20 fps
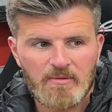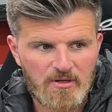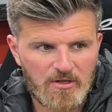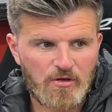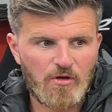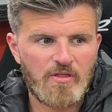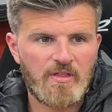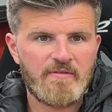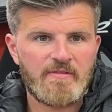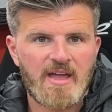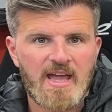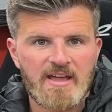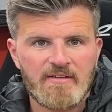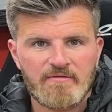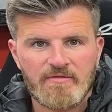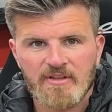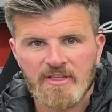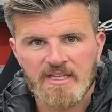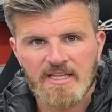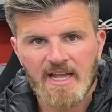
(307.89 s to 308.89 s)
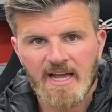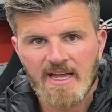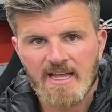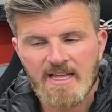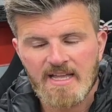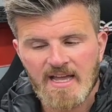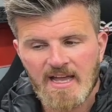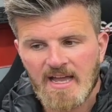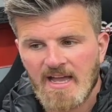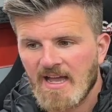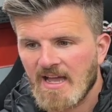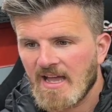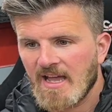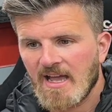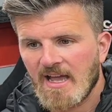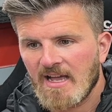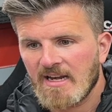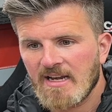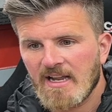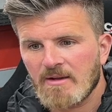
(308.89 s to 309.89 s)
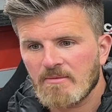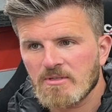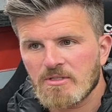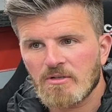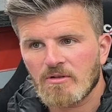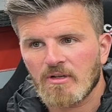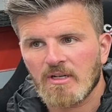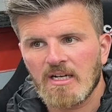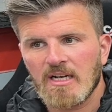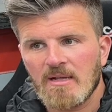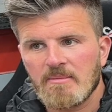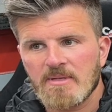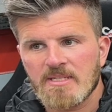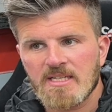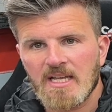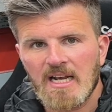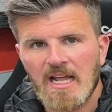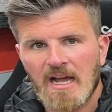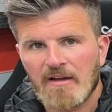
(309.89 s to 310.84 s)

got the van for the day, and now he's not going to let me sell it.